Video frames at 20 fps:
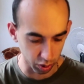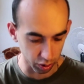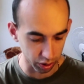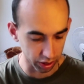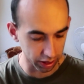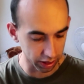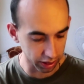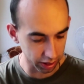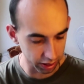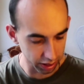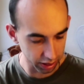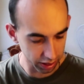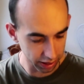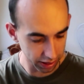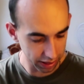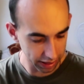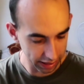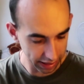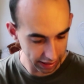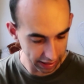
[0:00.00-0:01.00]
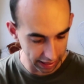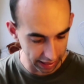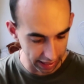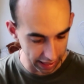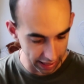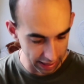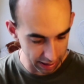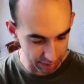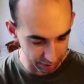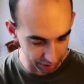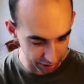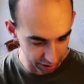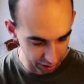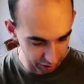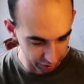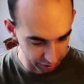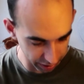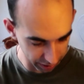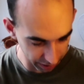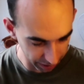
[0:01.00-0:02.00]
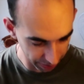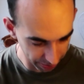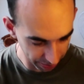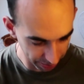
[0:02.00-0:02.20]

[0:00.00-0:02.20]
shocking aspects to it.